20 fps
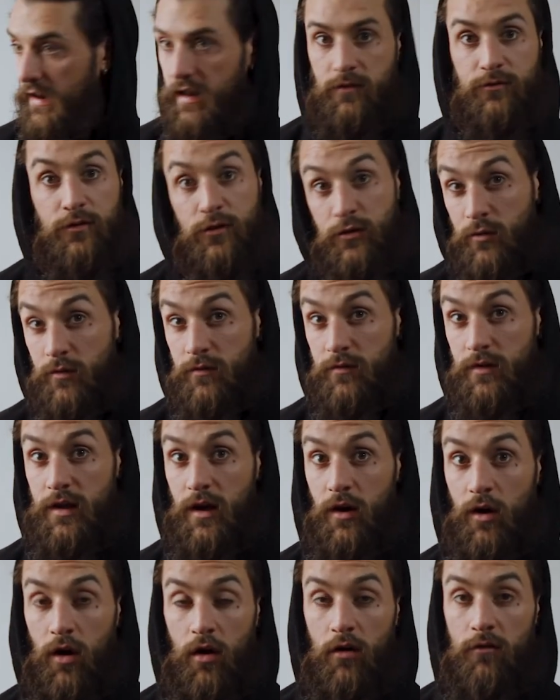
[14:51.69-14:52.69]
I'd love to do a
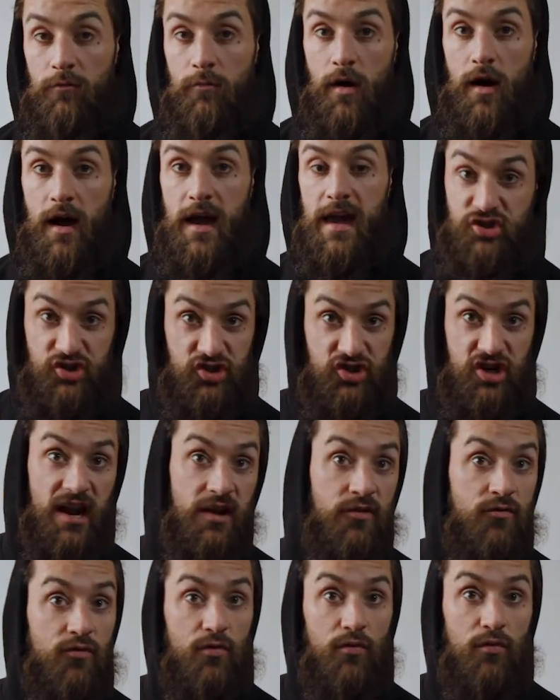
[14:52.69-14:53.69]
video of my
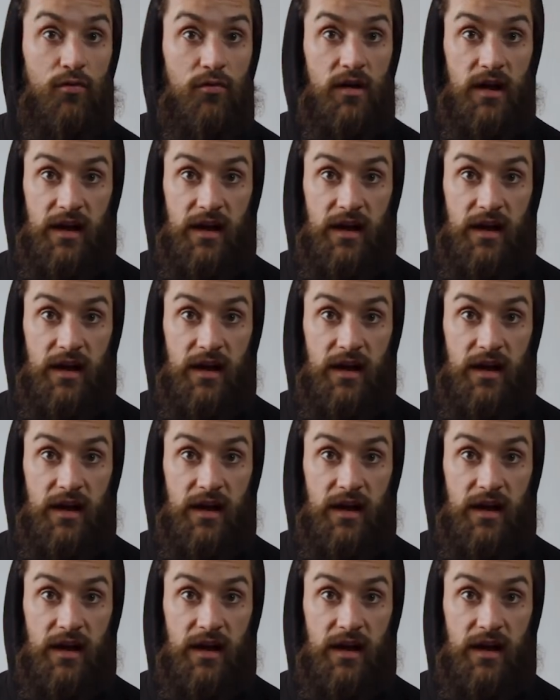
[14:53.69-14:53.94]
general